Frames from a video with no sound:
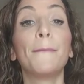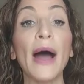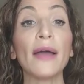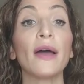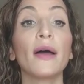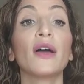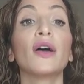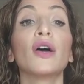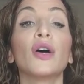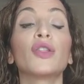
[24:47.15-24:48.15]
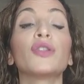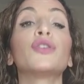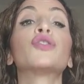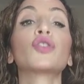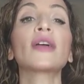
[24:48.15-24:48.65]
But
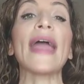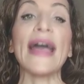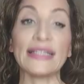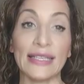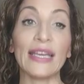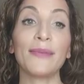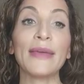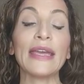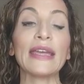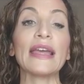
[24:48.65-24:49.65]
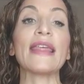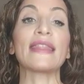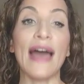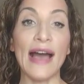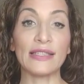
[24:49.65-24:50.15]
you're asking me
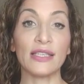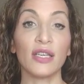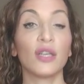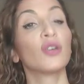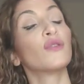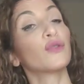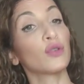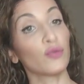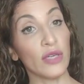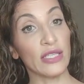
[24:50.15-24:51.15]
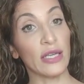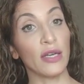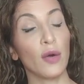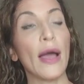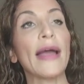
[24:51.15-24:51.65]
that for a
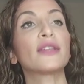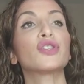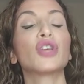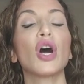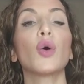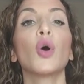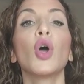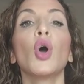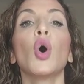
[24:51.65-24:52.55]
reason, okay? So